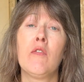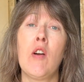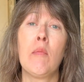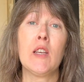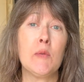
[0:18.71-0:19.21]

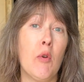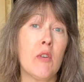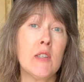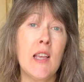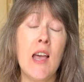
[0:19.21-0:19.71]
from
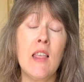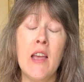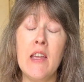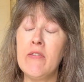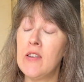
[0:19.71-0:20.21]

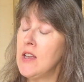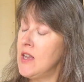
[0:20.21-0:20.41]
Explorist.life.